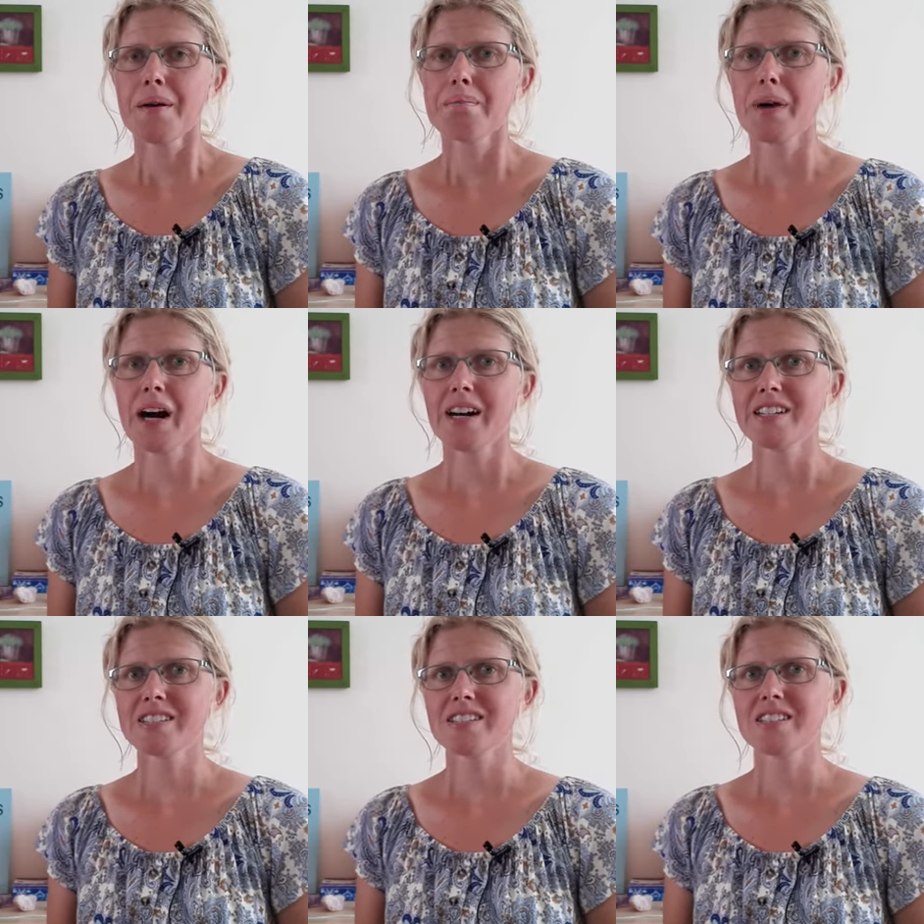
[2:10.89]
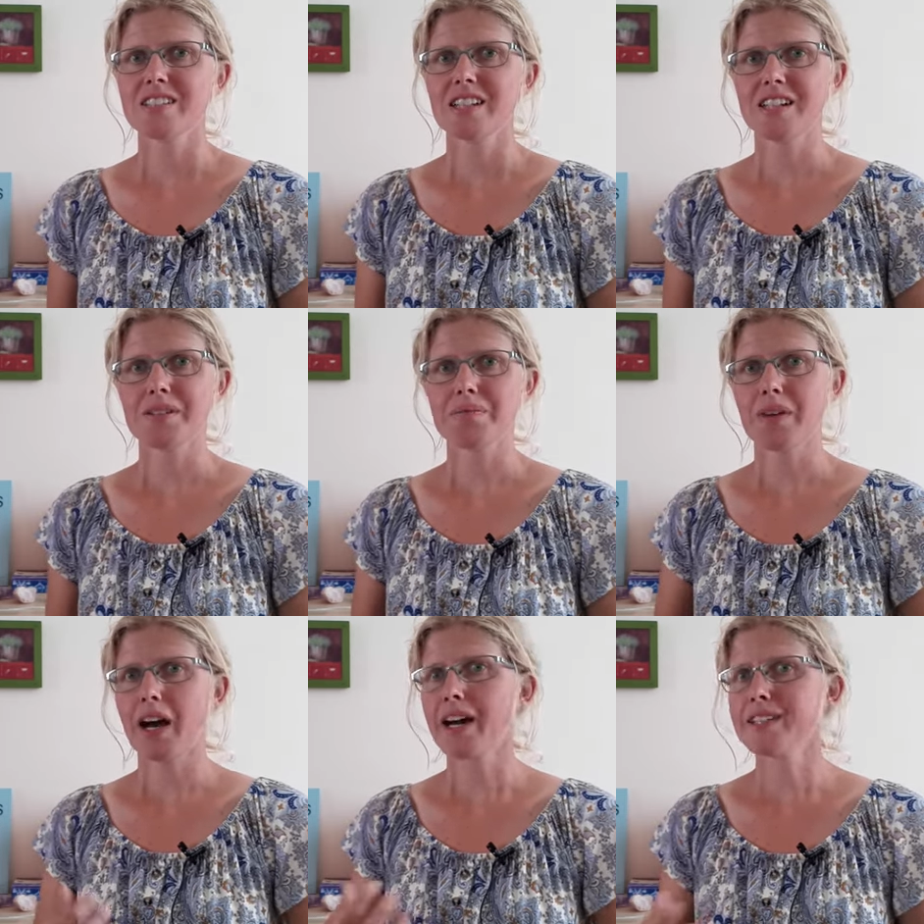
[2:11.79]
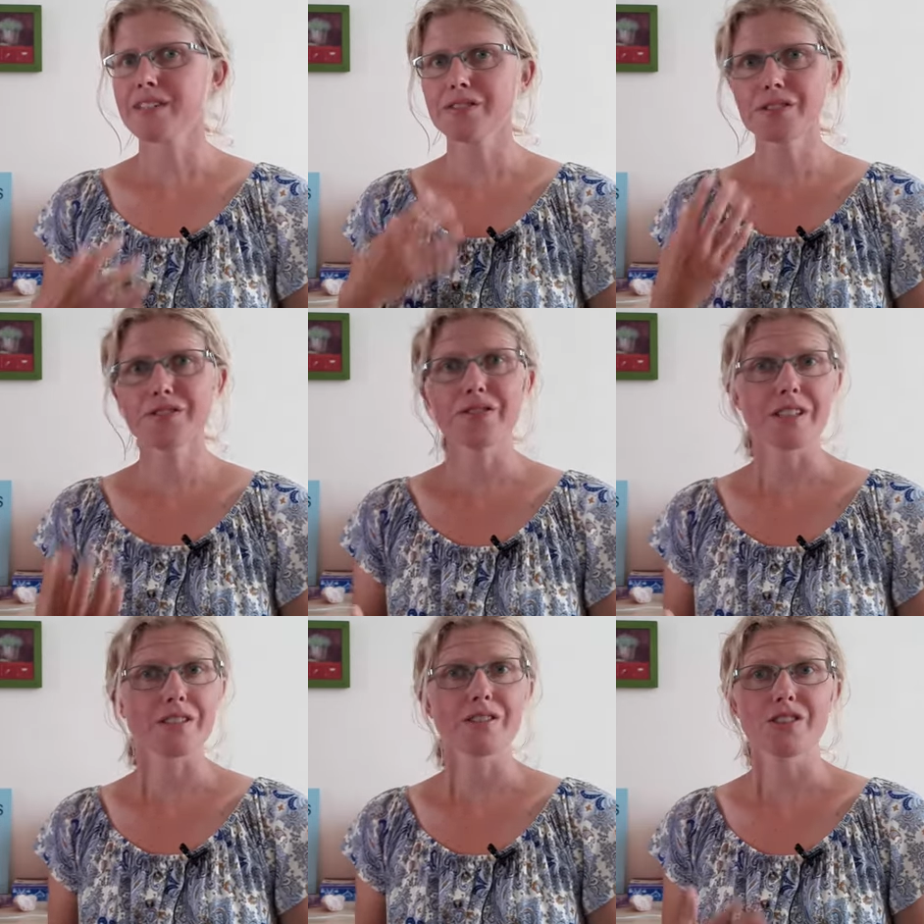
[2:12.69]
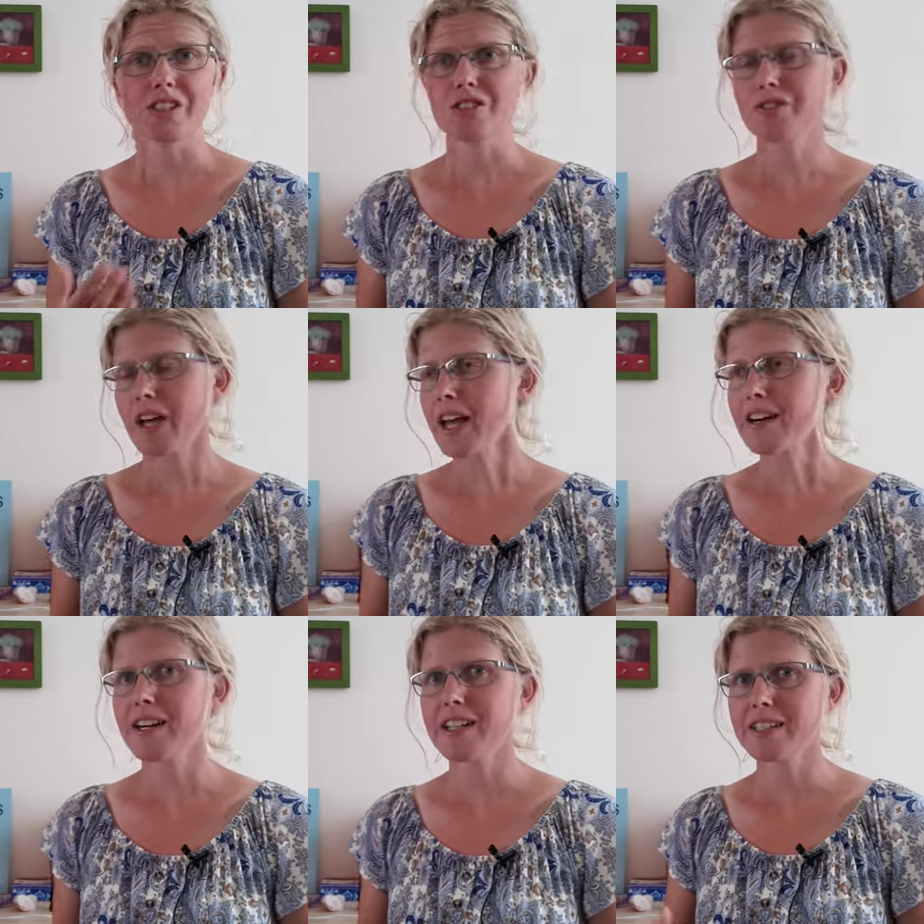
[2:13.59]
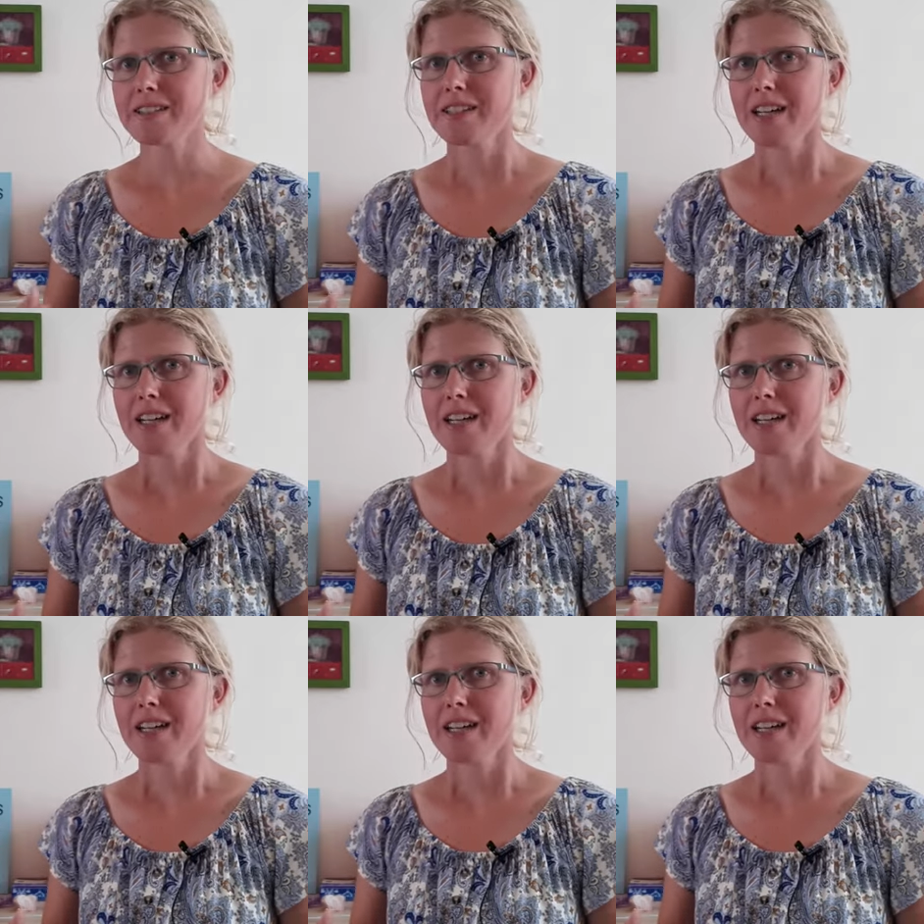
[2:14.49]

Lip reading: But I definitely feel a change of air, and